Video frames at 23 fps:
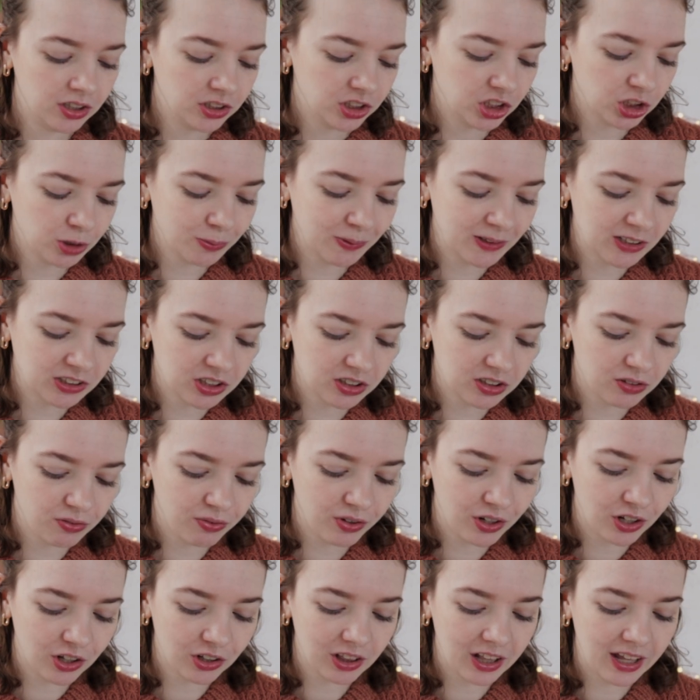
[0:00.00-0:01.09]
just because it
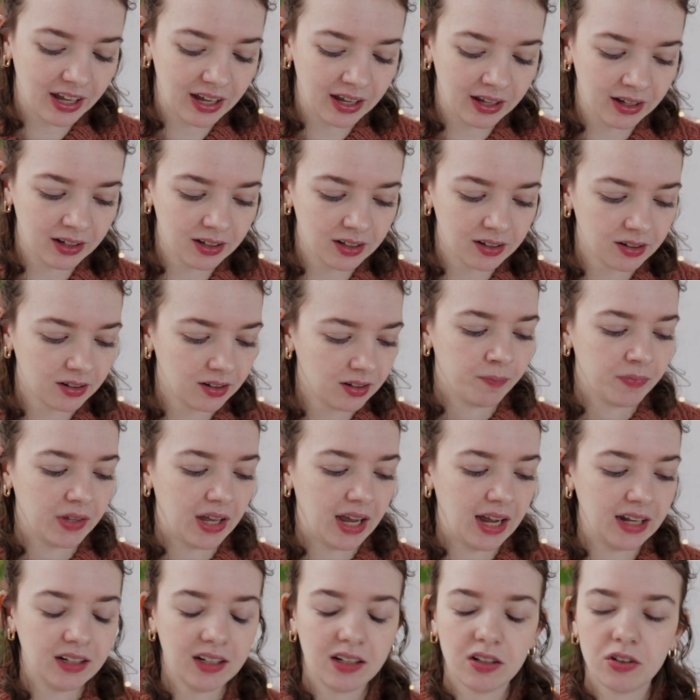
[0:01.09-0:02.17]
felt like
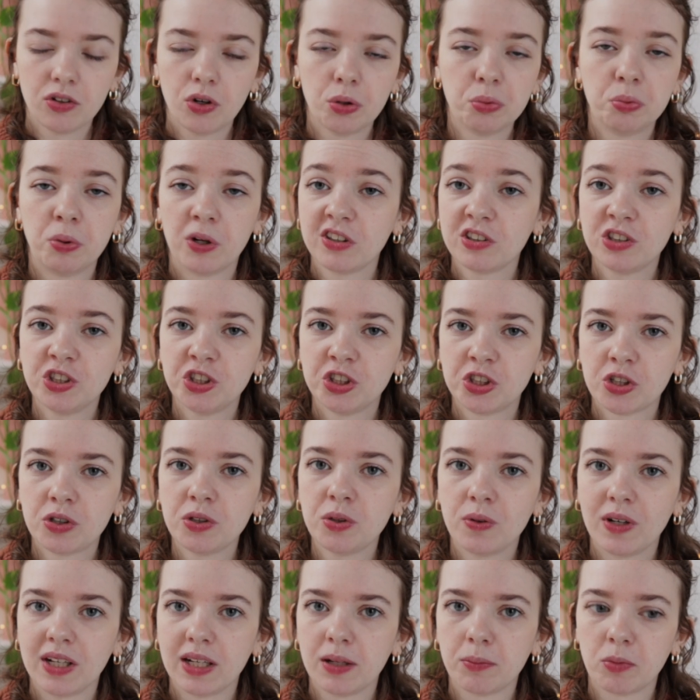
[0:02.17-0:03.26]
I didn't know what to show
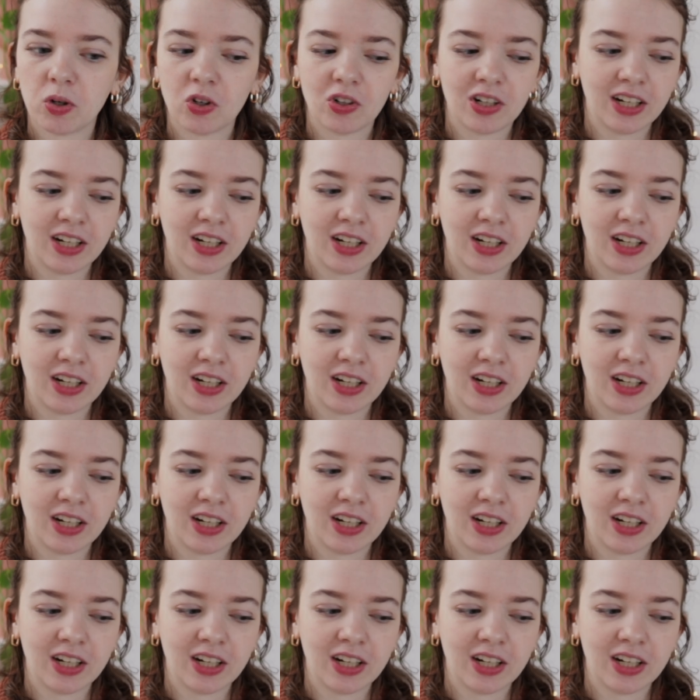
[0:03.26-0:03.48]
you anymore.